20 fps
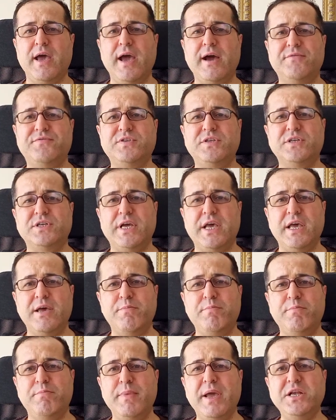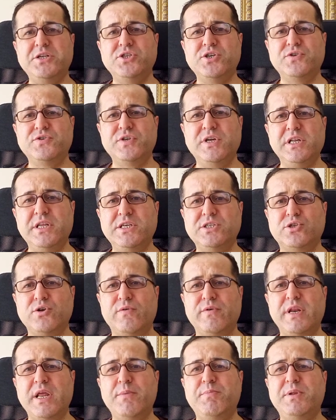After a major release
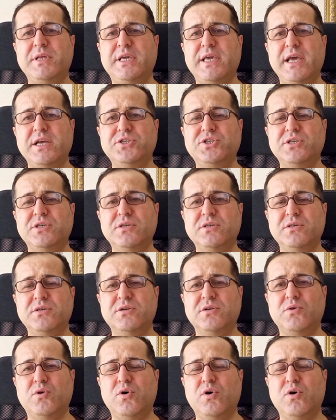of an application,